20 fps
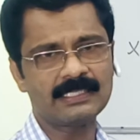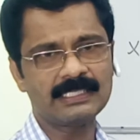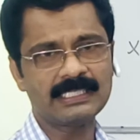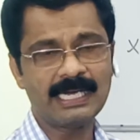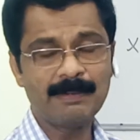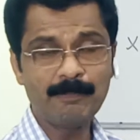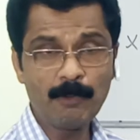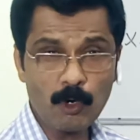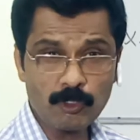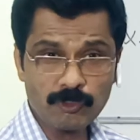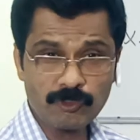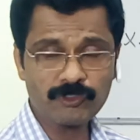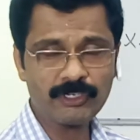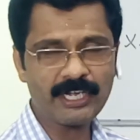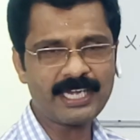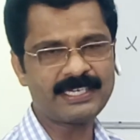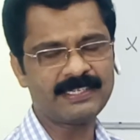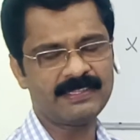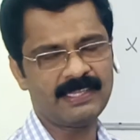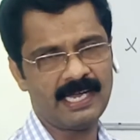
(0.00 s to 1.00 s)

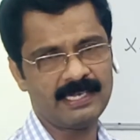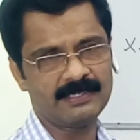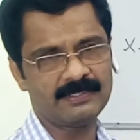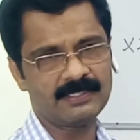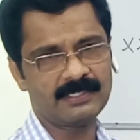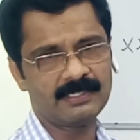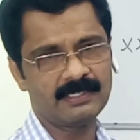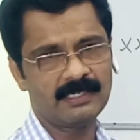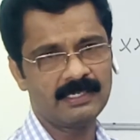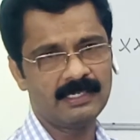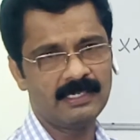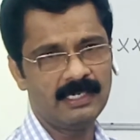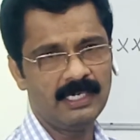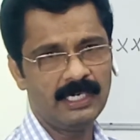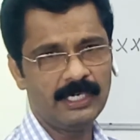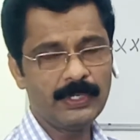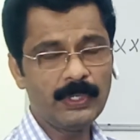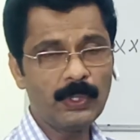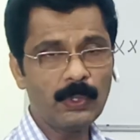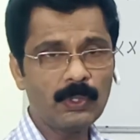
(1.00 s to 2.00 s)
demonstrate that,
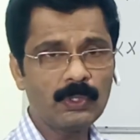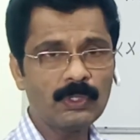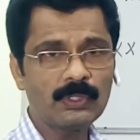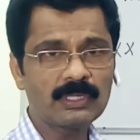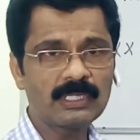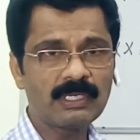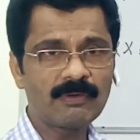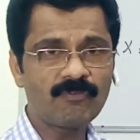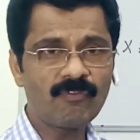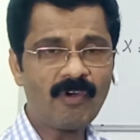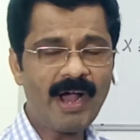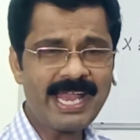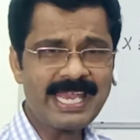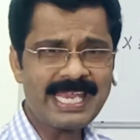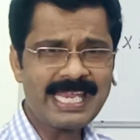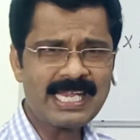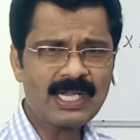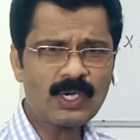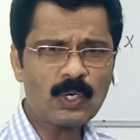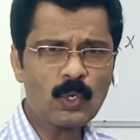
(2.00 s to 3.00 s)
the
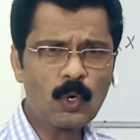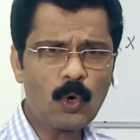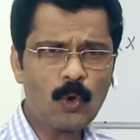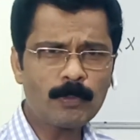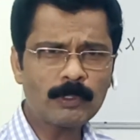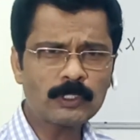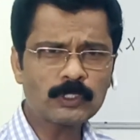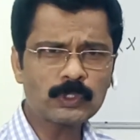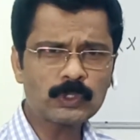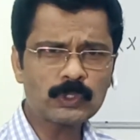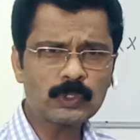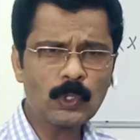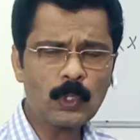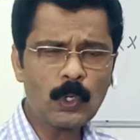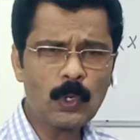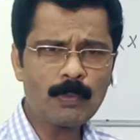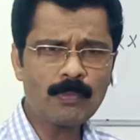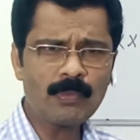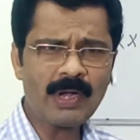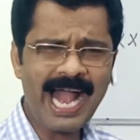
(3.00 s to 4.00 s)
Y
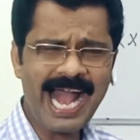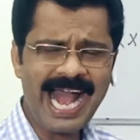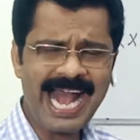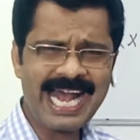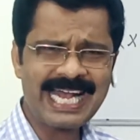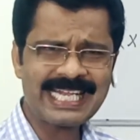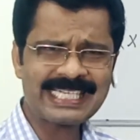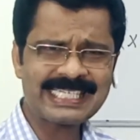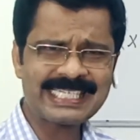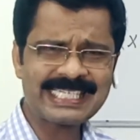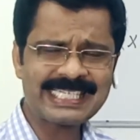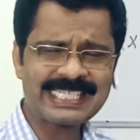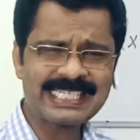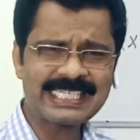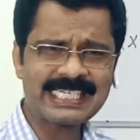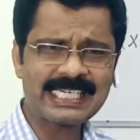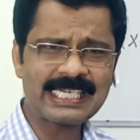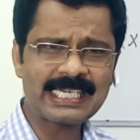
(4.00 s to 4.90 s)
chromosome has